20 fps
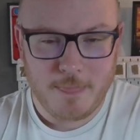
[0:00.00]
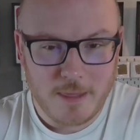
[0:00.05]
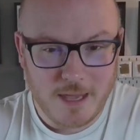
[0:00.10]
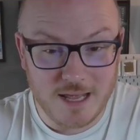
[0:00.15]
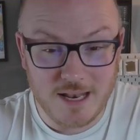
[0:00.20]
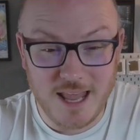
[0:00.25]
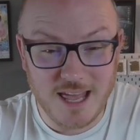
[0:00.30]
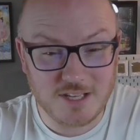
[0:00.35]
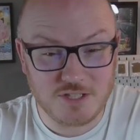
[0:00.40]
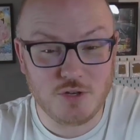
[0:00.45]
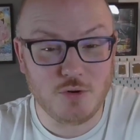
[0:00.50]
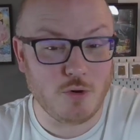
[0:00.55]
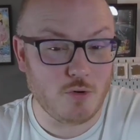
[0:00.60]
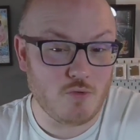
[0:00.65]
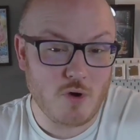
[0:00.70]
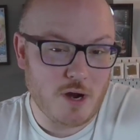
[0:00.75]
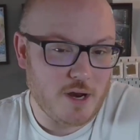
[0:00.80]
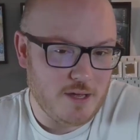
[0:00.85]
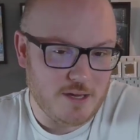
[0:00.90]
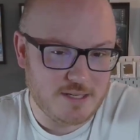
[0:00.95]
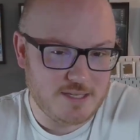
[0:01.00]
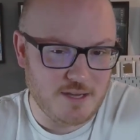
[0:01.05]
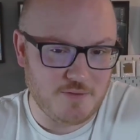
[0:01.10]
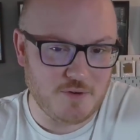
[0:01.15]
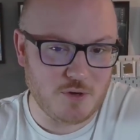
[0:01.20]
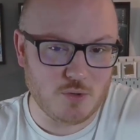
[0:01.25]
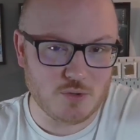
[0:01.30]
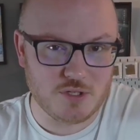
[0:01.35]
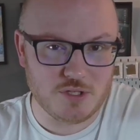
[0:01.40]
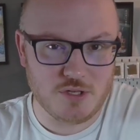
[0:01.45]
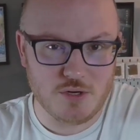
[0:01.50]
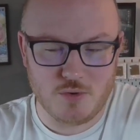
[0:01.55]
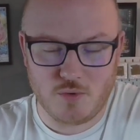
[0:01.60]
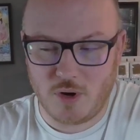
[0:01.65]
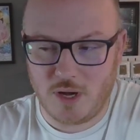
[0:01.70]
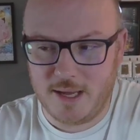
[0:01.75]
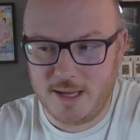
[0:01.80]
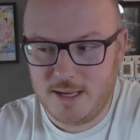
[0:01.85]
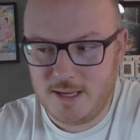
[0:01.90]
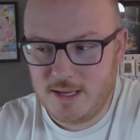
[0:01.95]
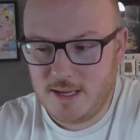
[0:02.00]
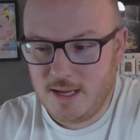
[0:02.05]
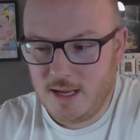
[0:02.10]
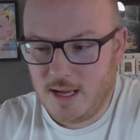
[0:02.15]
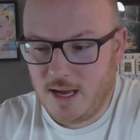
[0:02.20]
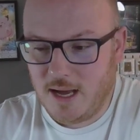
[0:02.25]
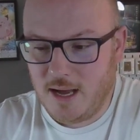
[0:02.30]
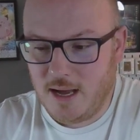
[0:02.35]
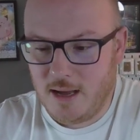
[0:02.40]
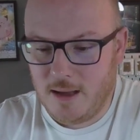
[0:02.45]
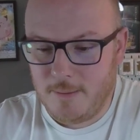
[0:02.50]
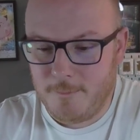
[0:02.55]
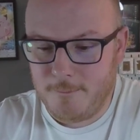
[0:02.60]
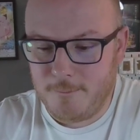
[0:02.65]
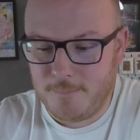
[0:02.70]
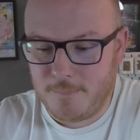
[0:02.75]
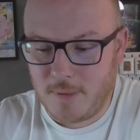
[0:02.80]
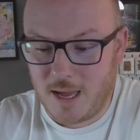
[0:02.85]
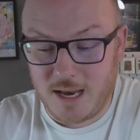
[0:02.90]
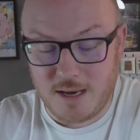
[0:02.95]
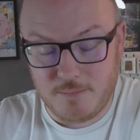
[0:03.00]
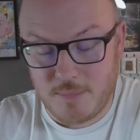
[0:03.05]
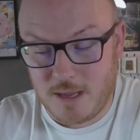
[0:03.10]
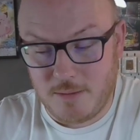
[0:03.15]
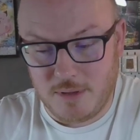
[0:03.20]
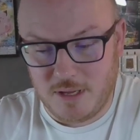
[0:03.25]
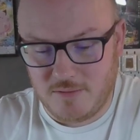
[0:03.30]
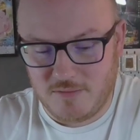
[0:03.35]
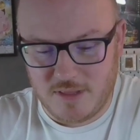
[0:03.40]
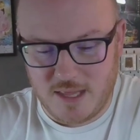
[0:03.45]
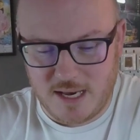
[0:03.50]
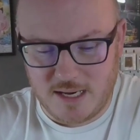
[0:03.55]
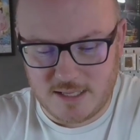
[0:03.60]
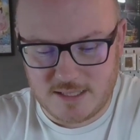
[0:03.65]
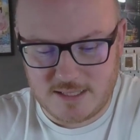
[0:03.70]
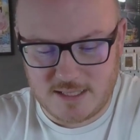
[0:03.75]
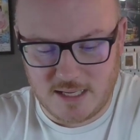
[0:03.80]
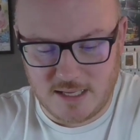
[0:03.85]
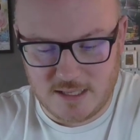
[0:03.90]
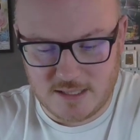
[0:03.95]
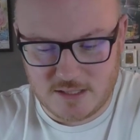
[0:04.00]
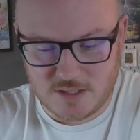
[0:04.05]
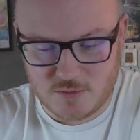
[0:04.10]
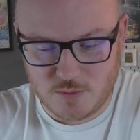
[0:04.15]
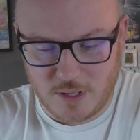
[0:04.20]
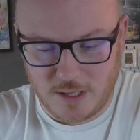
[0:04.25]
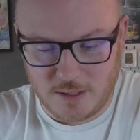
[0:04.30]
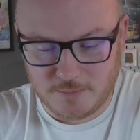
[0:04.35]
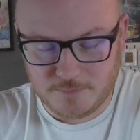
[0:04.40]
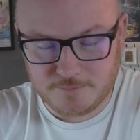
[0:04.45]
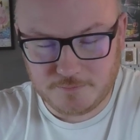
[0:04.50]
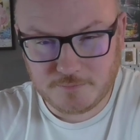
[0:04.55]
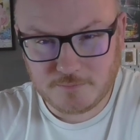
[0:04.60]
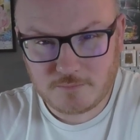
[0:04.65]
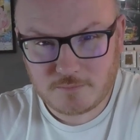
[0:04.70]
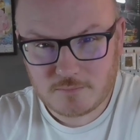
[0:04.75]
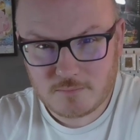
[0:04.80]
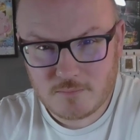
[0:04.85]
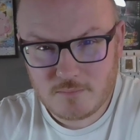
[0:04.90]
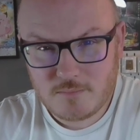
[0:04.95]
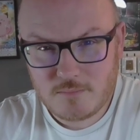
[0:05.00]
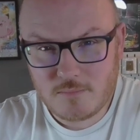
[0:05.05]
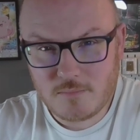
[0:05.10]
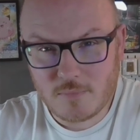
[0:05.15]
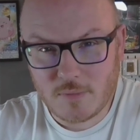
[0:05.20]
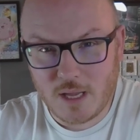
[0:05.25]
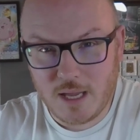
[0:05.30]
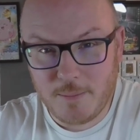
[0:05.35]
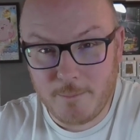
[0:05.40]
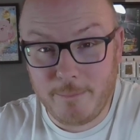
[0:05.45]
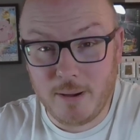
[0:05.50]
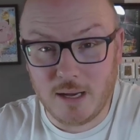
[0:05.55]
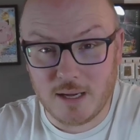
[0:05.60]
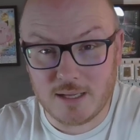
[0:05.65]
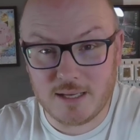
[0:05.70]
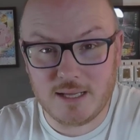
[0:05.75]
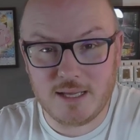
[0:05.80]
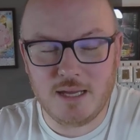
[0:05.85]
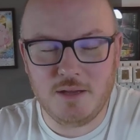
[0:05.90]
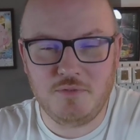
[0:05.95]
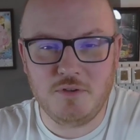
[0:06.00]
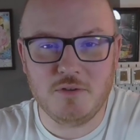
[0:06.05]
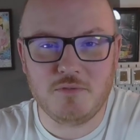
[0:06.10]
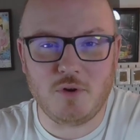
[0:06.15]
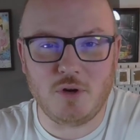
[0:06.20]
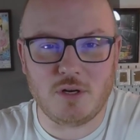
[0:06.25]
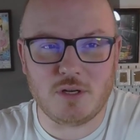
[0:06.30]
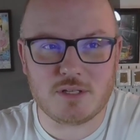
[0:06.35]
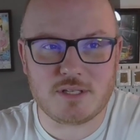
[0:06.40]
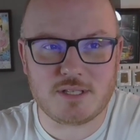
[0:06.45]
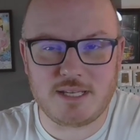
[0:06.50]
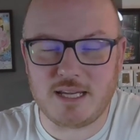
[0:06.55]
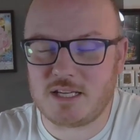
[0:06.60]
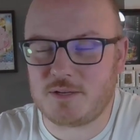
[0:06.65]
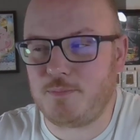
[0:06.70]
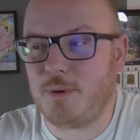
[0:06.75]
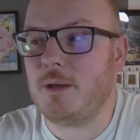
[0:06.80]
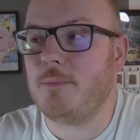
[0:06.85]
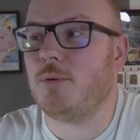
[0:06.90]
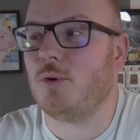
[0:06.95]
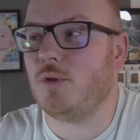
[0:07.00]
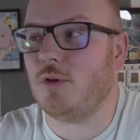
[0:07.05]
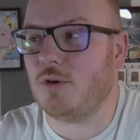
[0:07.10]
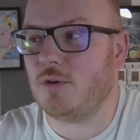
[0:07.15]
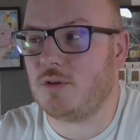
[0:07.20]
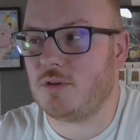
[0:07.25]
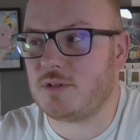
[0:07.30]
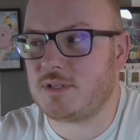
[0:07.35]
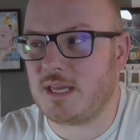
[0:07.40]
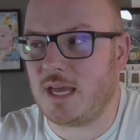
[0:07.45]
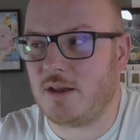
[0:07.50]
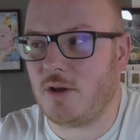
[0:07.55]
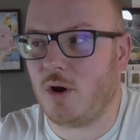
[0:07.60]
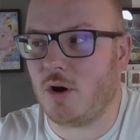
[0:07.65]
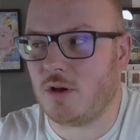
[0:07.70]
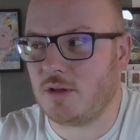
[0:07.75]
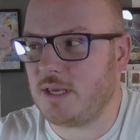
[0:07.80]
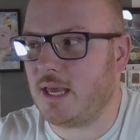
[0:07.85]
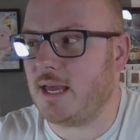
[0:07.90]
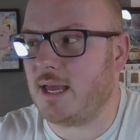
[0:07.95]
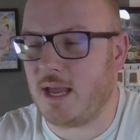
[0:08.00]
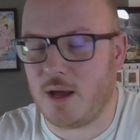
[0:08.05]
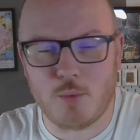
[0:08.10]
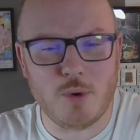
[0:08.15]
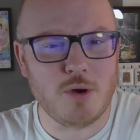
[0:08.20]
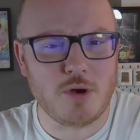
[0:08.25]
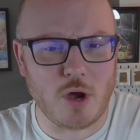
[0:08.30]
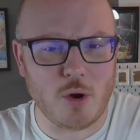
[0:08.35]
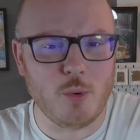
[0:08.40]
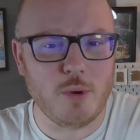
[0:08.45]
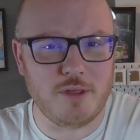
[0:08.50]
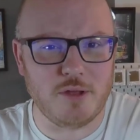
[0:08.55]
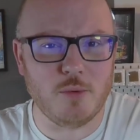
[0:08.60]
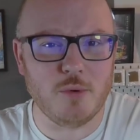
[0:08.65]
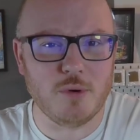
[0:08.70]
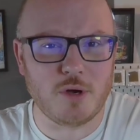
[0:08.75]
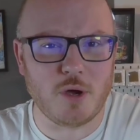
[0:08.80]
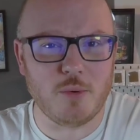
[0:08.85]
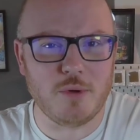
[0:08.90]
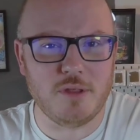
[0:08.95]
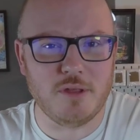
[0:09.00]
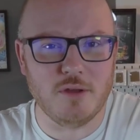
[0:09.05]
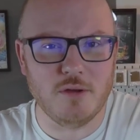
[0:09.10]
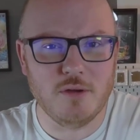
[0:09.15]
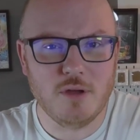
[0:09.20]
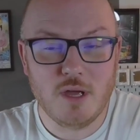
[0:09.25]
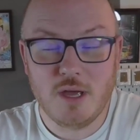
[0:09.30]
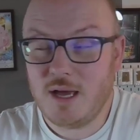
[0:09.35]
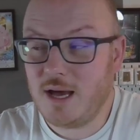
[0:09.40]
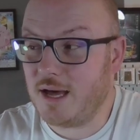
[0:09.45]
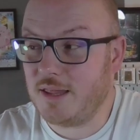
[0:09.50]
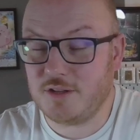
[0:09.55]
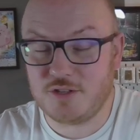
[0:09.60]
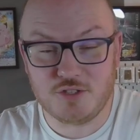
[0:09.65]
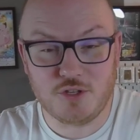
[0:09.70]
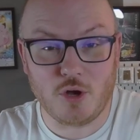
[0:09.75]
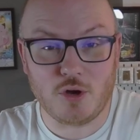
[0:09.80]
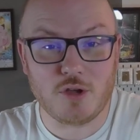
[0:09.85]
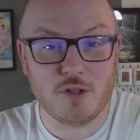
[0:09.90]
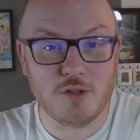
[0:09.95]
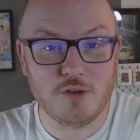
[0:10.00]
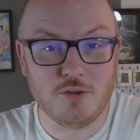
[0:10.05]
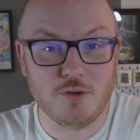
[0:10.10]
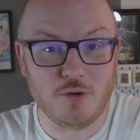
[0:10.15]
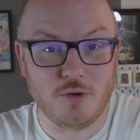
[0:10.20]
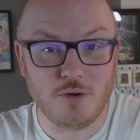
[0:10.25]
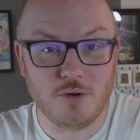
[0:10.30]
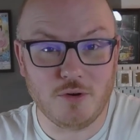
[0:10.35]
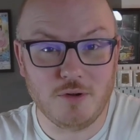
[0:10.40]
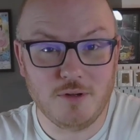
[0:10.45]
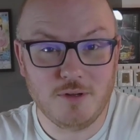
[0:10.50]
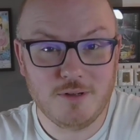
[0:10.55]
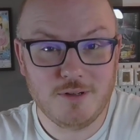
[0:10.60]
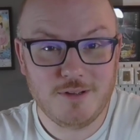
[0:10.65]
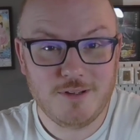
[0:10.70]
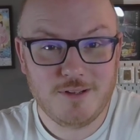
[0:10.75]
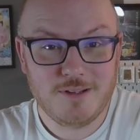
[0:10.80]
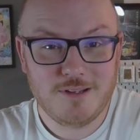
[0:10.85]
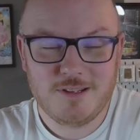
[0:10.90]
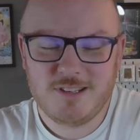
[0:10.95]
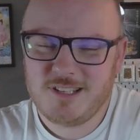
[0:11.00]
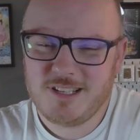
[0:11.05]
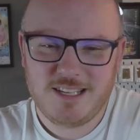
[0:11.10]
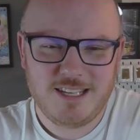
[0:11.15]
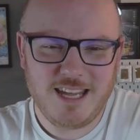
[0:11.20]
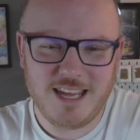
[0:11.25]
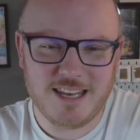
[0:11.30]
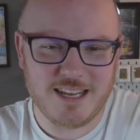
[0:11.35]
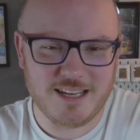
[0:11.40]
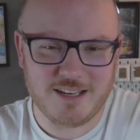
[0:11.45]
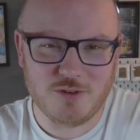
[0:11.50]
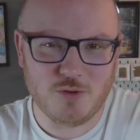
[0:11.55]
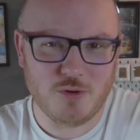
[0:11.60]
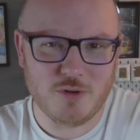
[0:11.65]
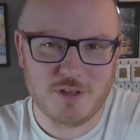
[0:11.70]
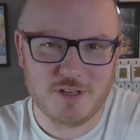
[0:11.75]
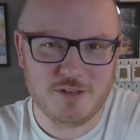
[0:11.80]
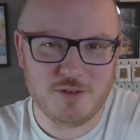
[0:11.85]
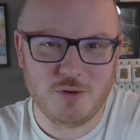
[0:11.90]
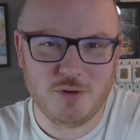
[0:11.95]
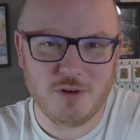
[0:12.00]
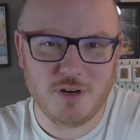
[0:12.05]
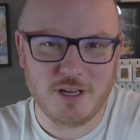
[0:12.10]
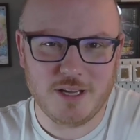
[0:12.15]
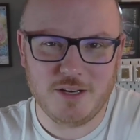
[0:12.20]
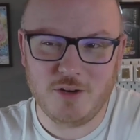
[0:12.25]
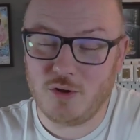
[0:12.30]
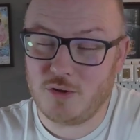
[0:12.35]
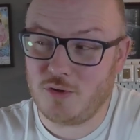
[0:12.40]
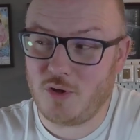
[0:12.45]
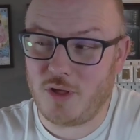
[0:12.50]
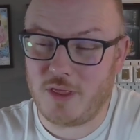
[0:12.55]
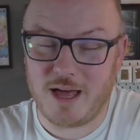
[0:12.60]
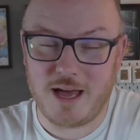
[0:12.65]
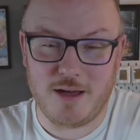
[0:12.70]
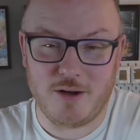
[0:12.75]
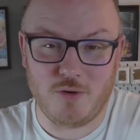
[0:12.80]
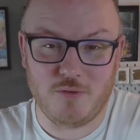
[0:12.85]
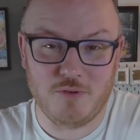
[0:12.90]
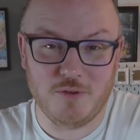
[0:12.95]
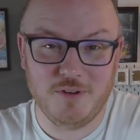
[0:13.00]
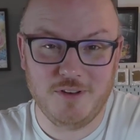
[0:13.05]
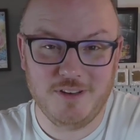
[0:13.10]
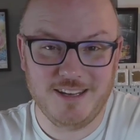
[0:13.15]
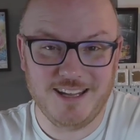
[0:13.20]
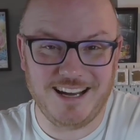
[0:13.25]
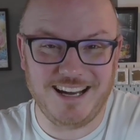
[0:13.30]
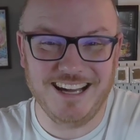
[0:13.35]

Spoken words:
Unless you're a runner, it's difficult to do, right? And maybe even then it still is as well. But if you've got 6 people that said, oh, yeah, we'll go with you, and there's a knock at the door, you ain't ignoring the door, eh? Not that often.